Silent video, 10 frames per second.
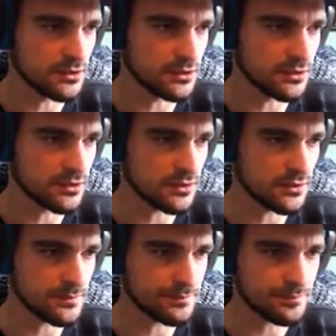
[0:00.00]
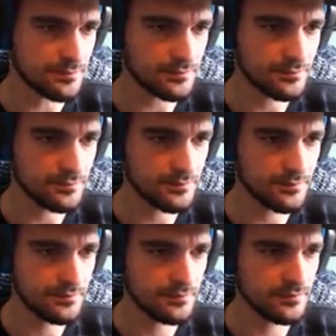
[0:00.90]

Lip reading: [no speech]